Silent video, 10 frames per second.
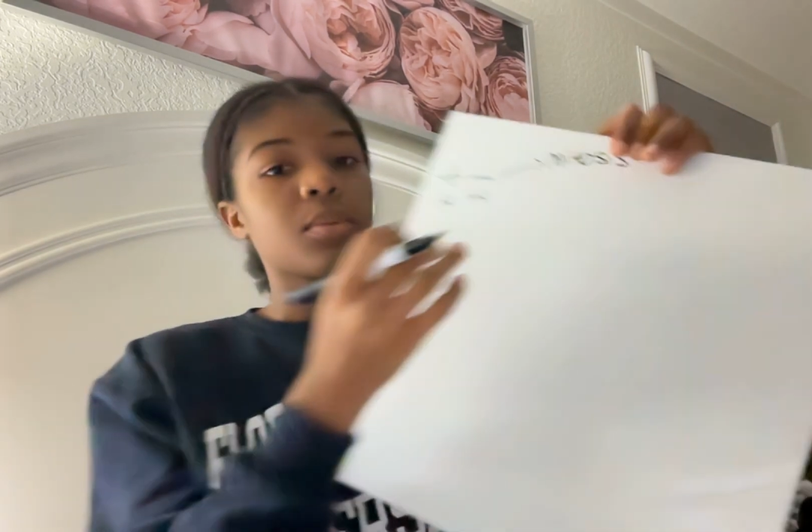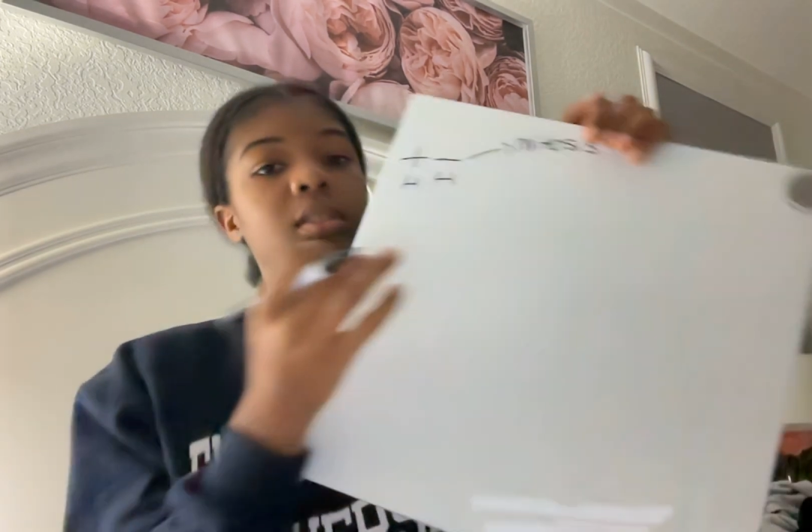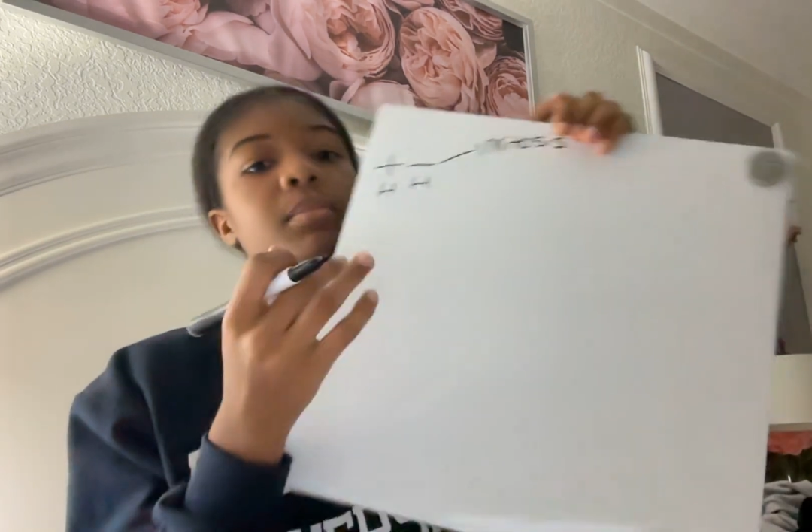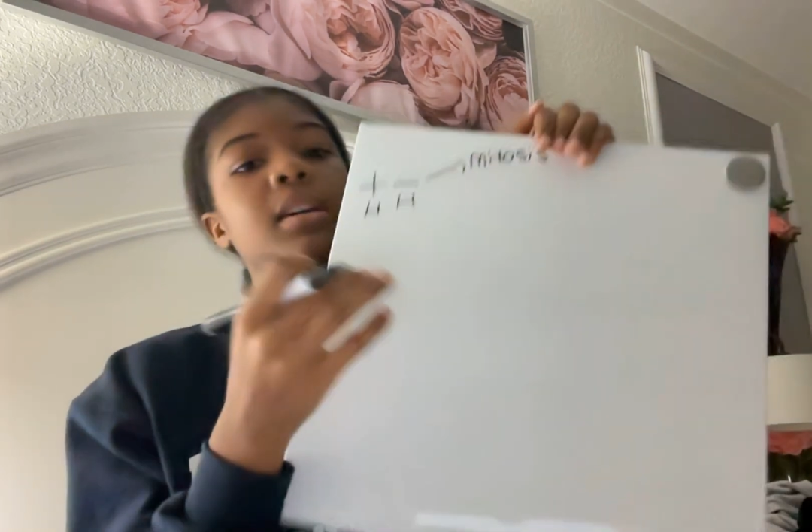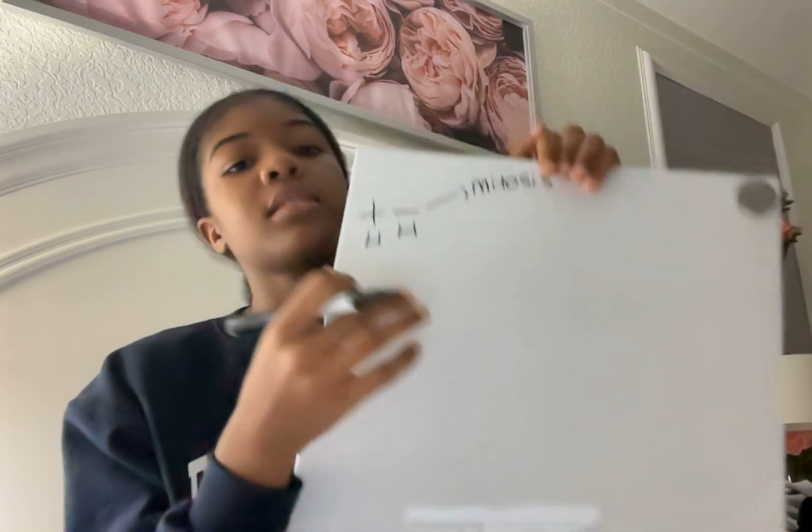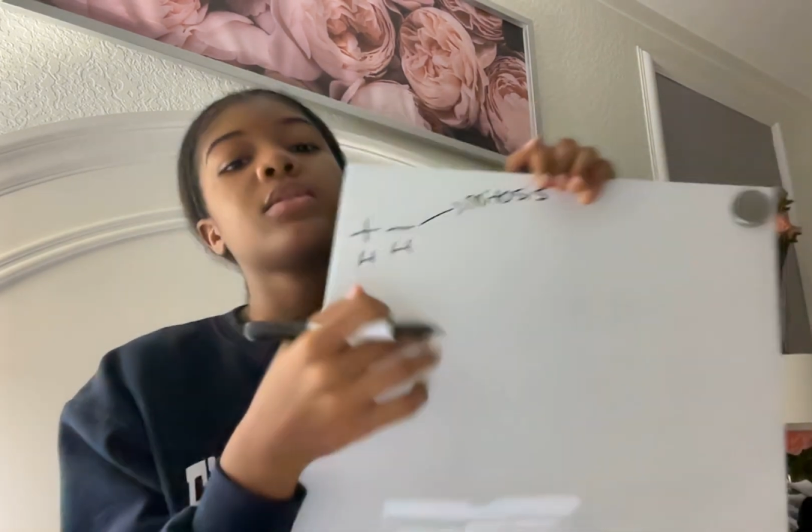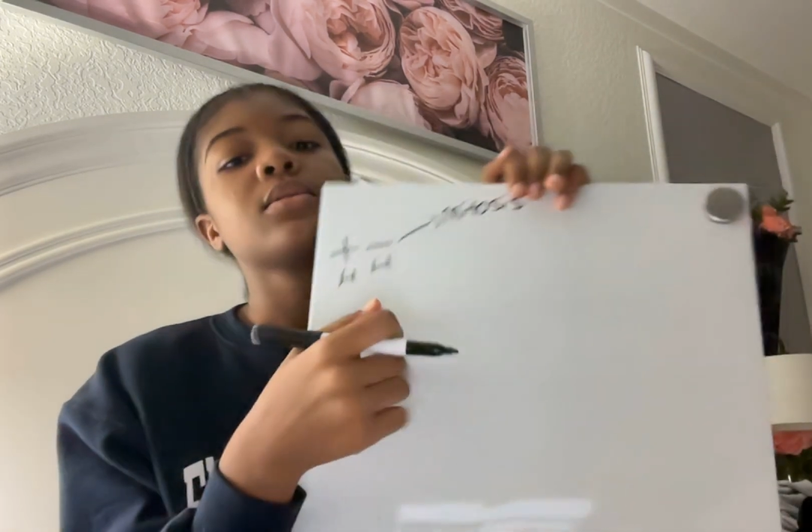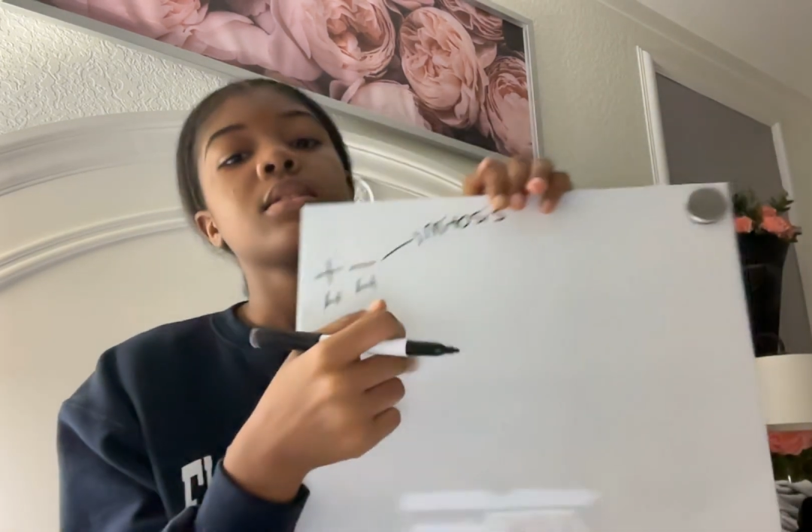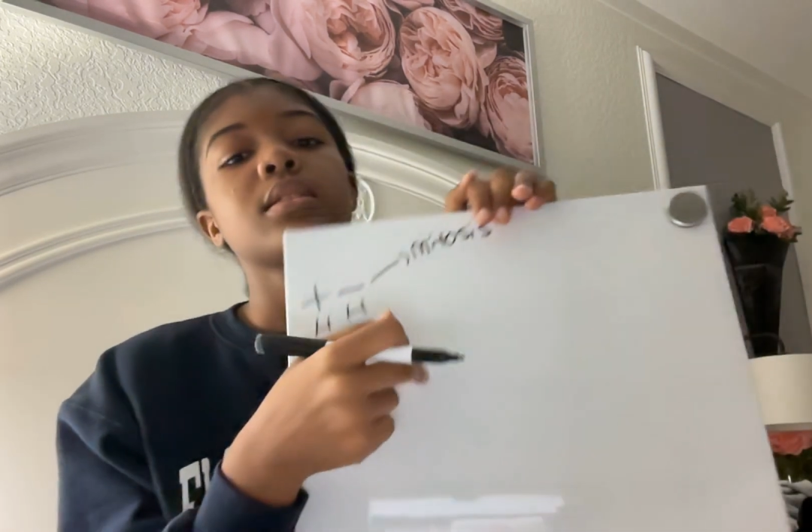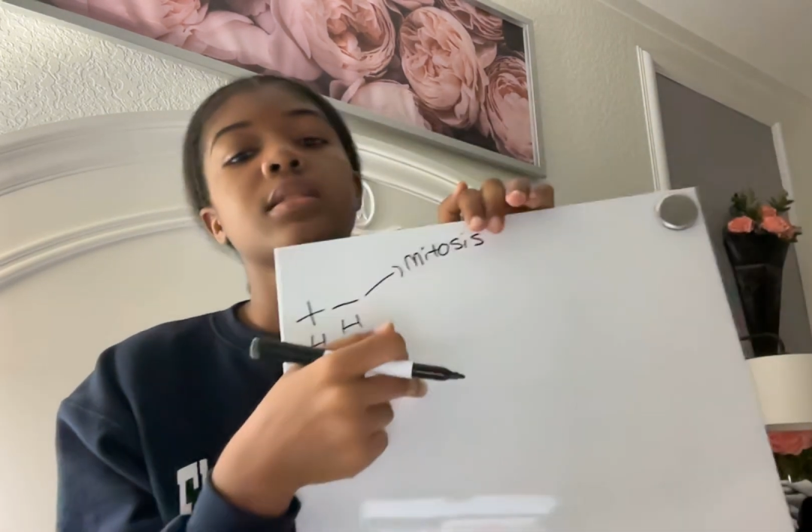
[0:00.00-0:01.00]
what the
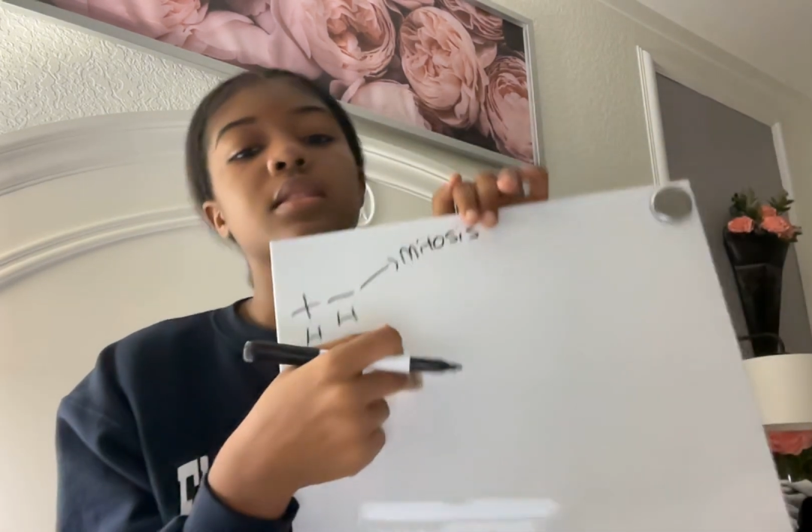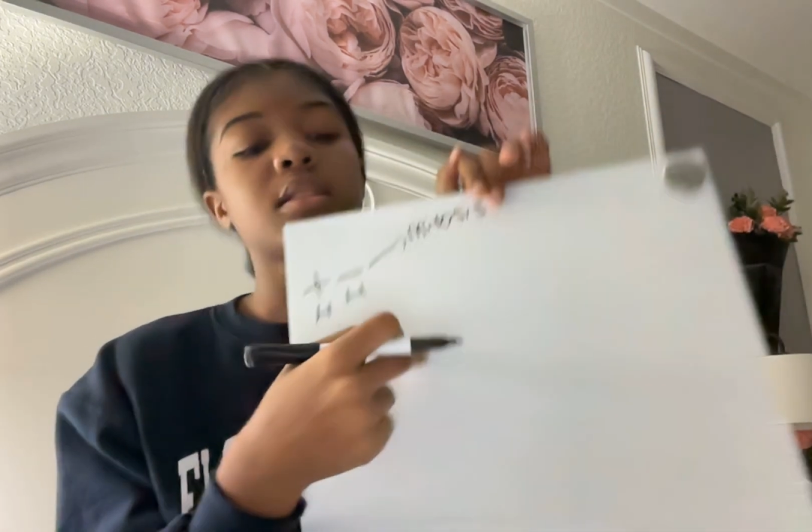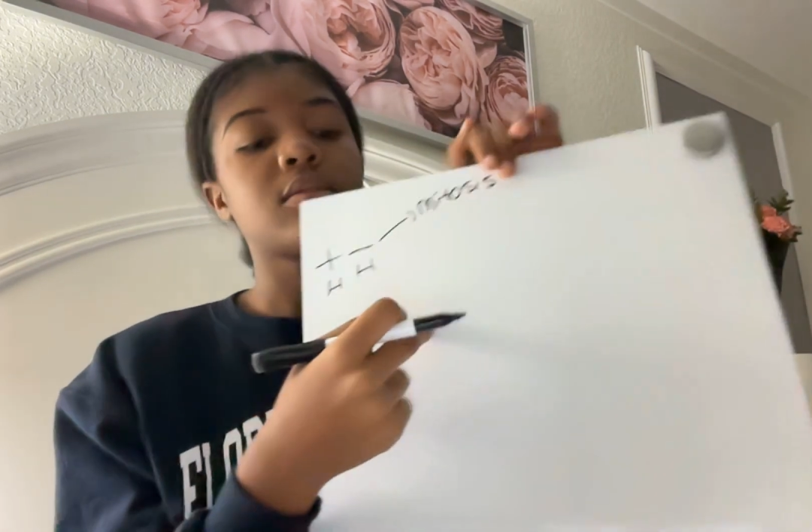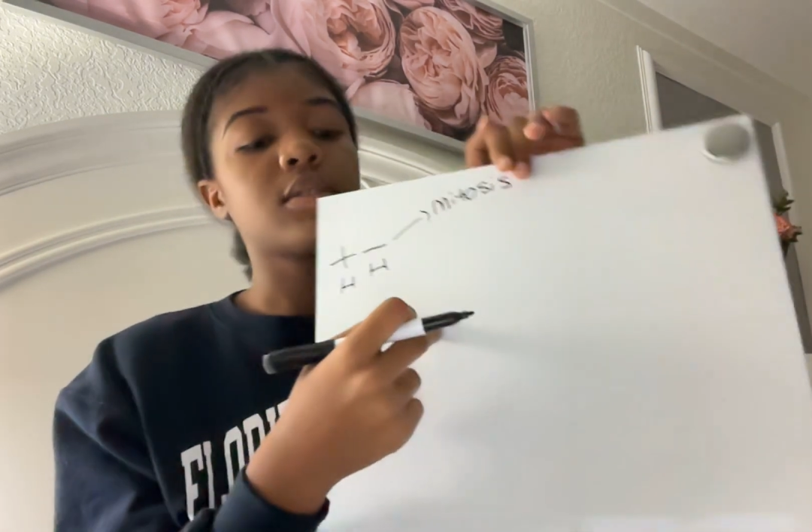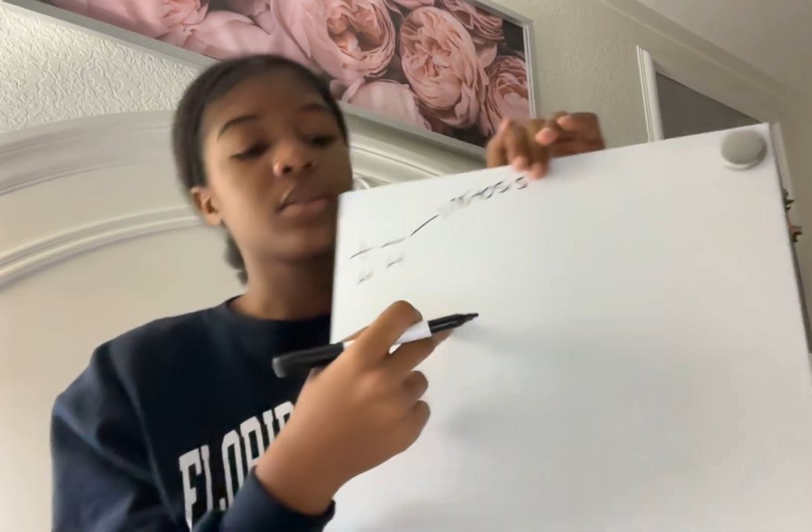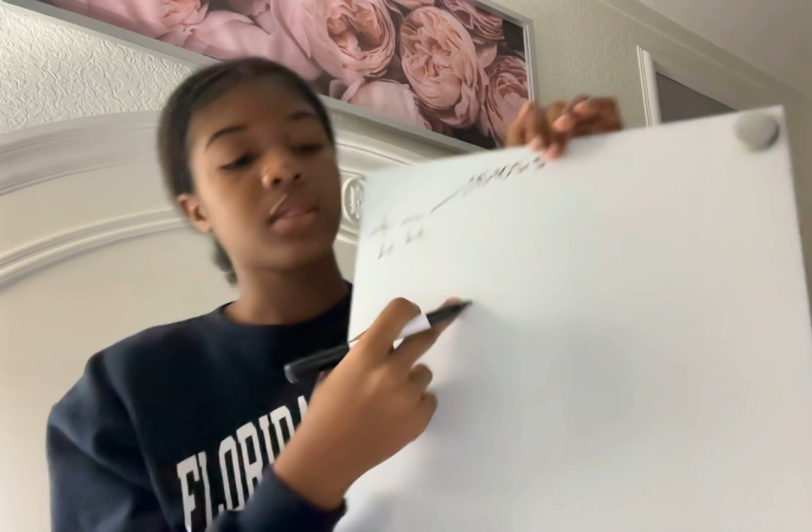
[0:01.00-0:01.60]
mitosis is going to do